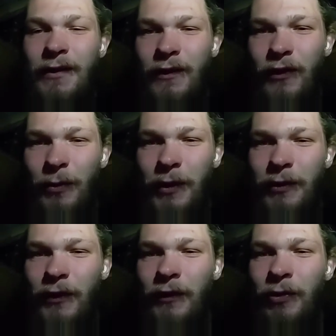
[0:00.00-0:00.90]
So when
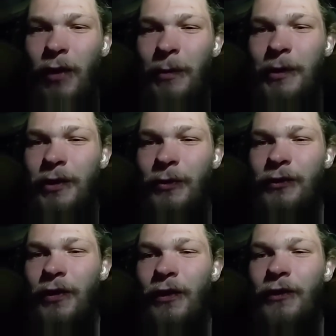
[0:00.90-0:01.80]
Christopher Robin goes
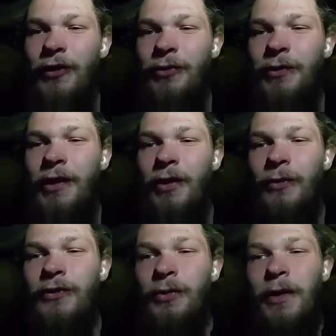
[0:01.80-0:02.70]
to the zoo, he
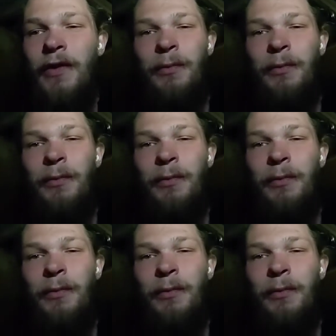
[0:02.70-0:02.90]
goes to where the